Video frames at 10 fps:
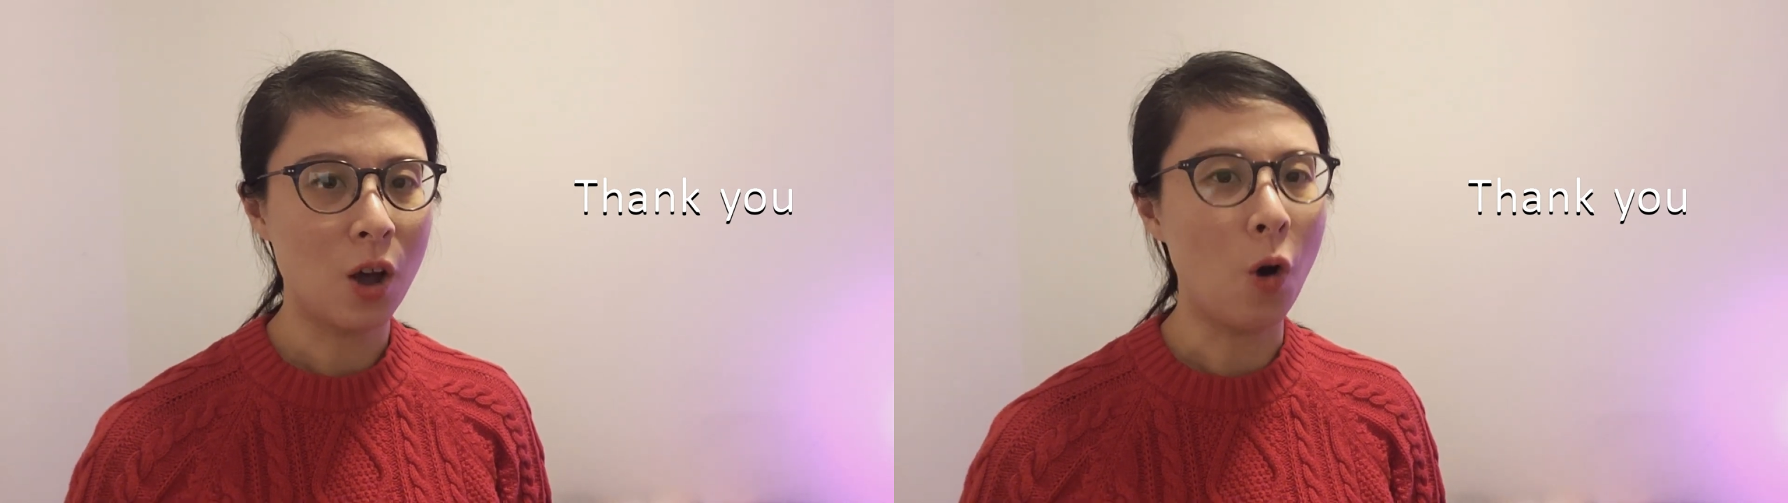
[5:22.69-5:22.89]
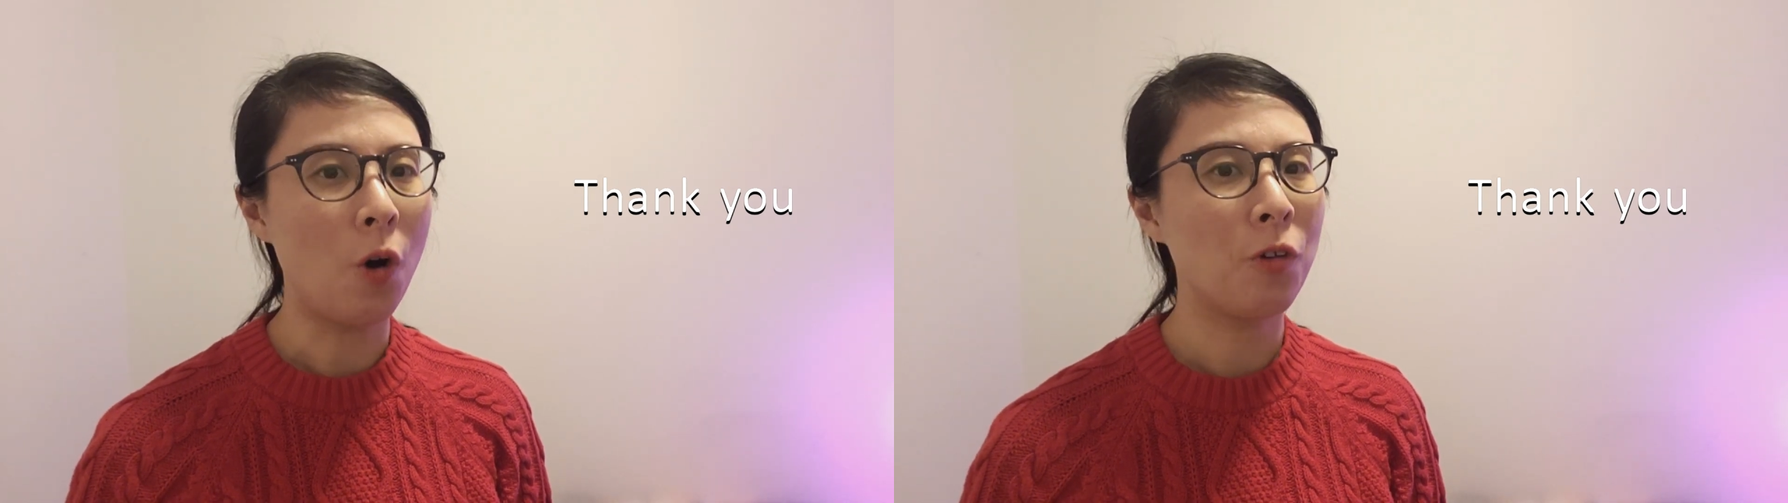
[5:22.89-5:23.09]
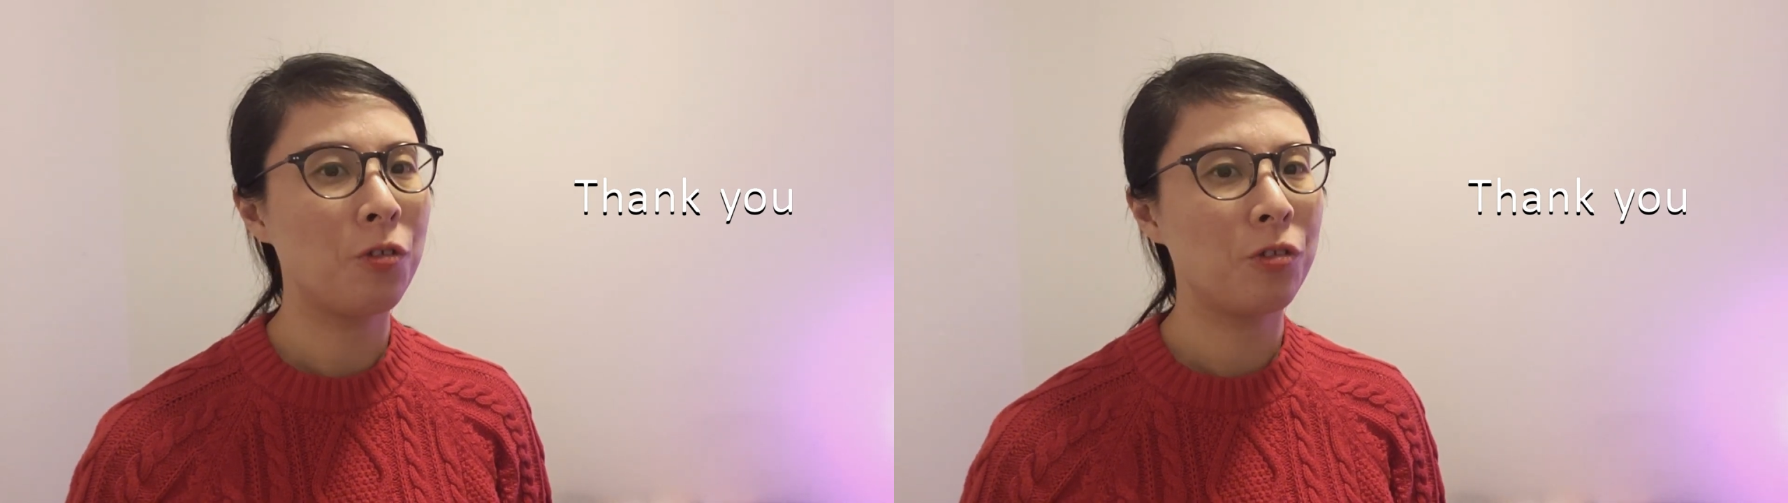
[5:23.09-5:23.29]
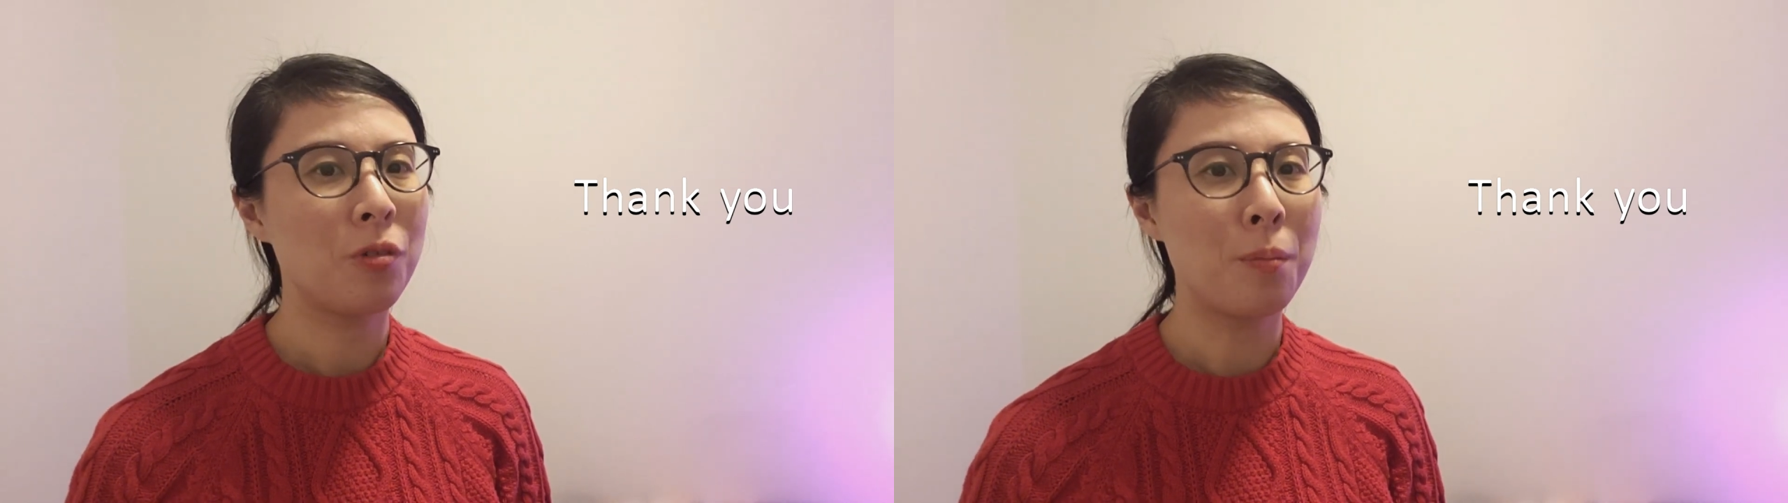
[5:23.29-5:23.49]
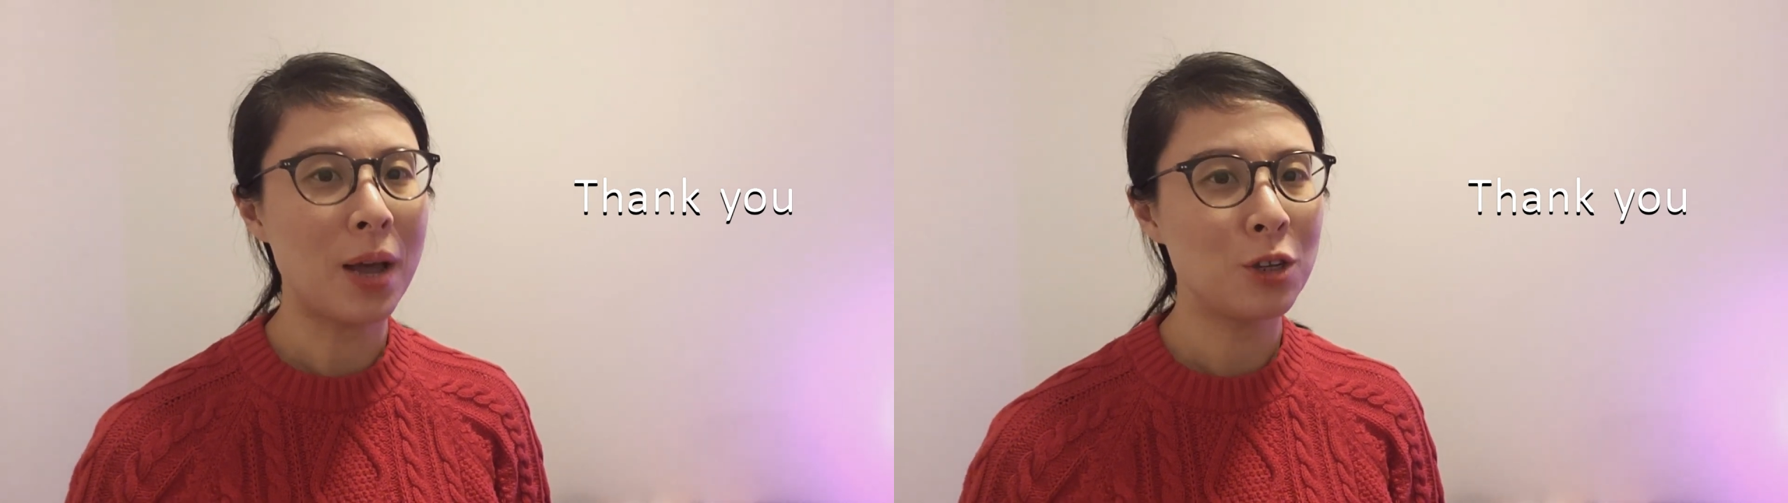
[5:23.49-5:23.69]
of
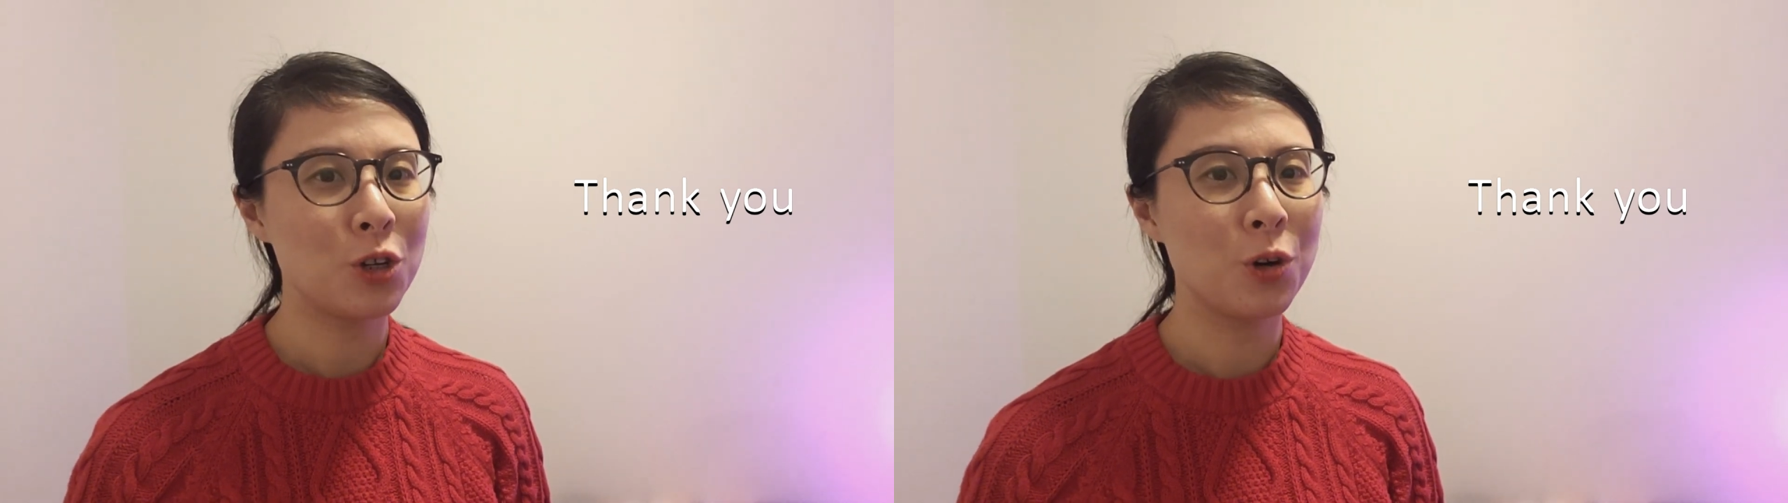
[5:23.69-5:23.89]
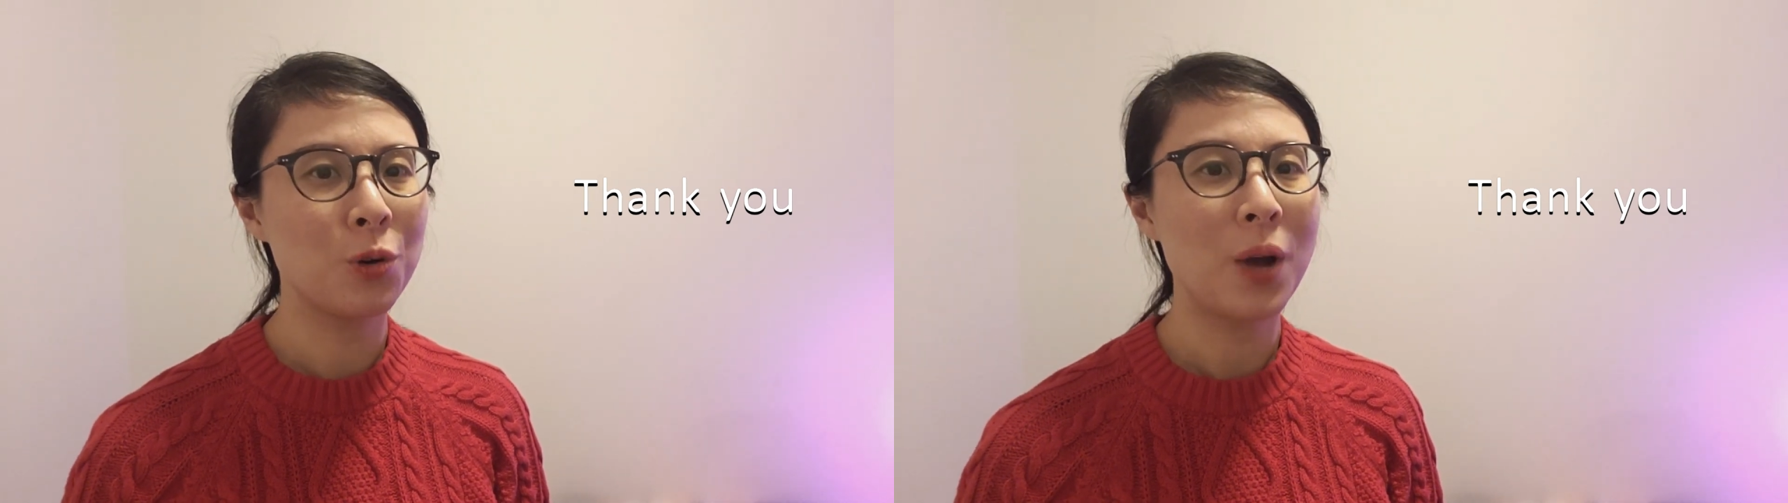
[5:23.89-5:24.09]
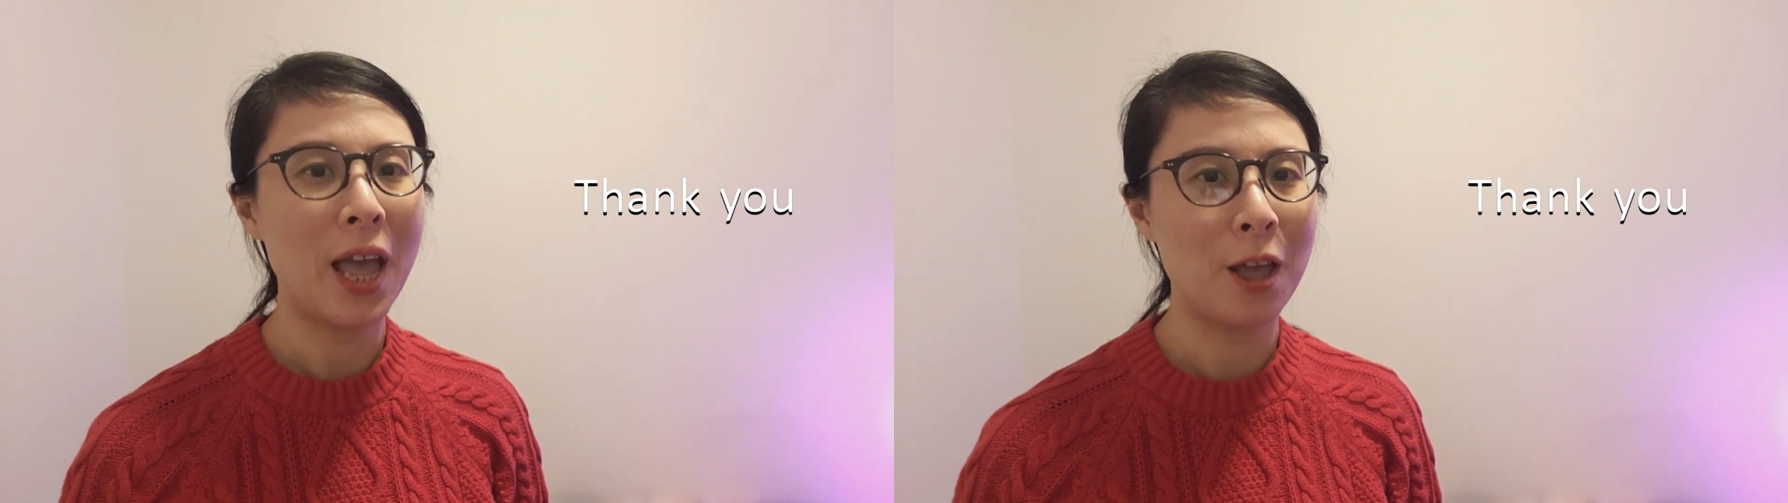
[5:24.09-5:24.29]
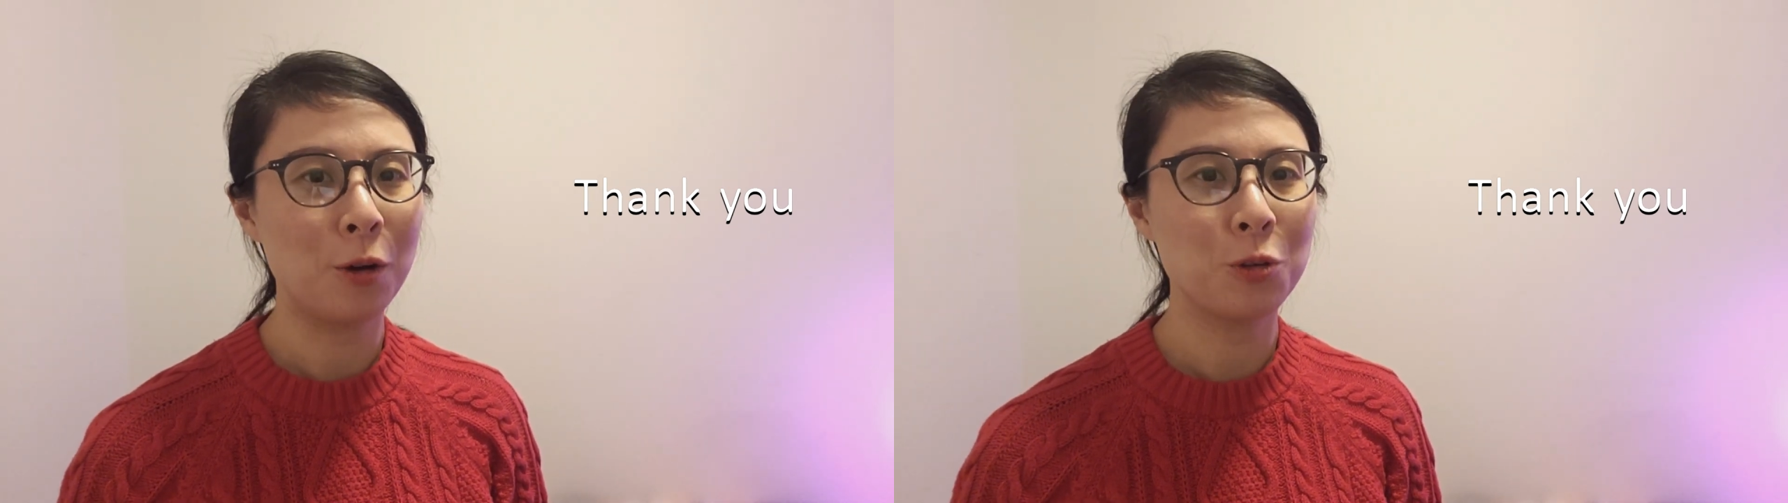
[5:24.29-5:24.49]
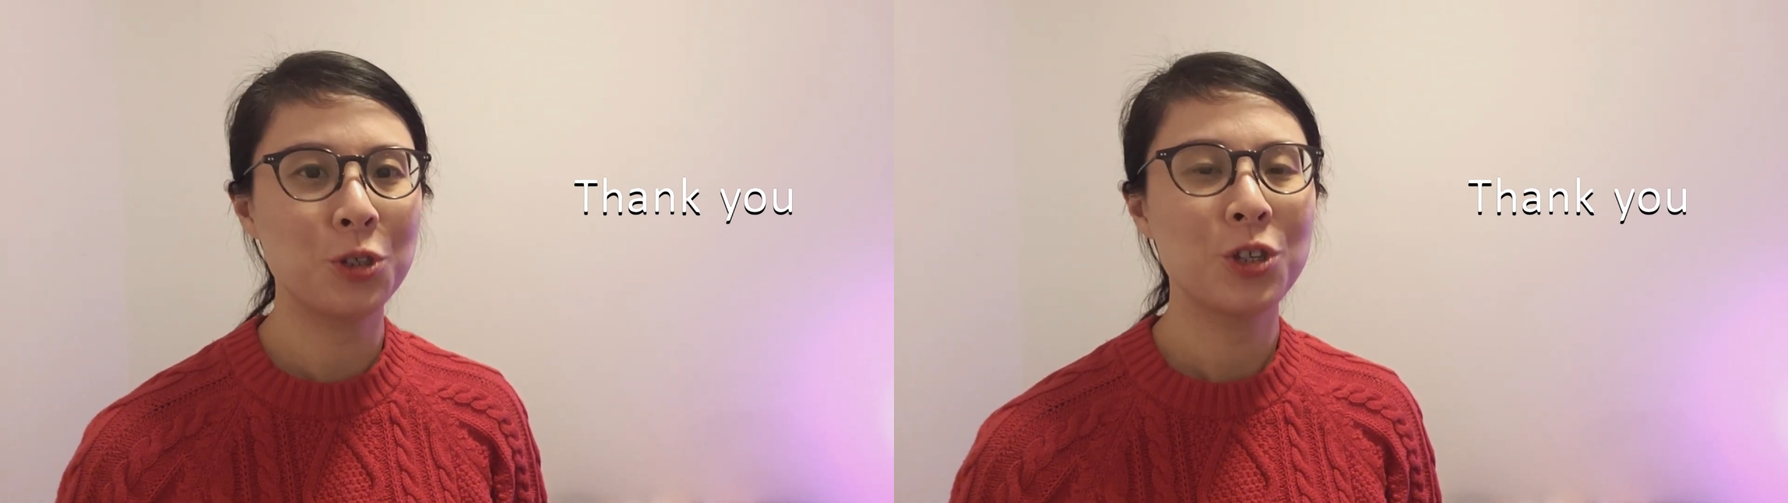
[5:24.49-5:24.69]
mental
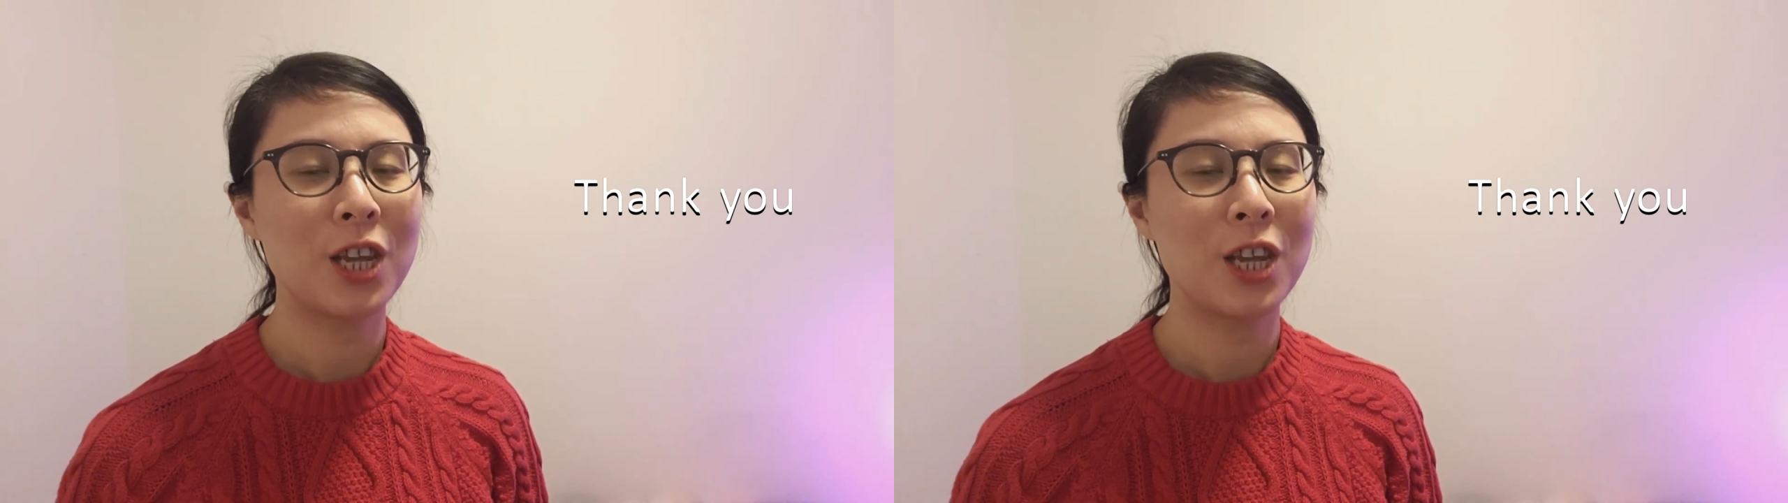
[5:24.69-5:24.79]
health